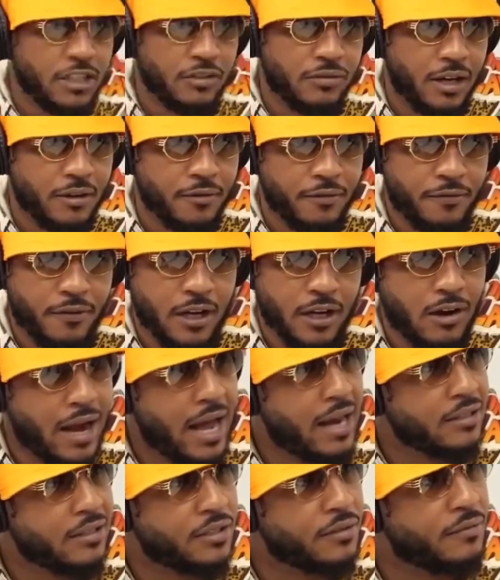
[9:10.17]
trying to figure out
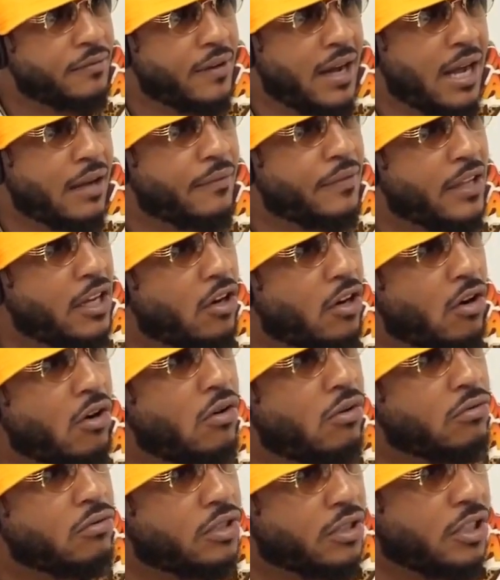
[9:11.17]
how to survive their
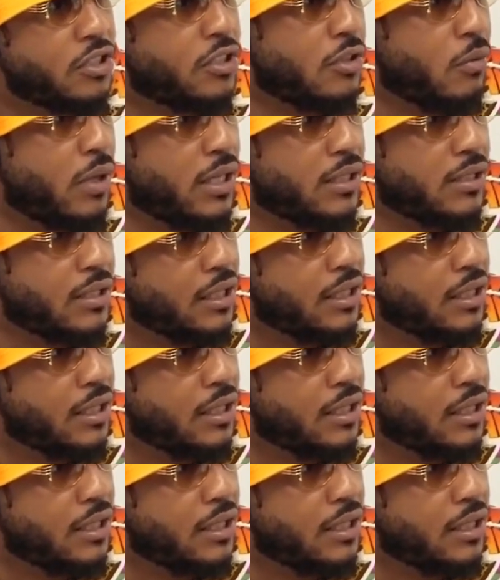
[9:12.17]
own situation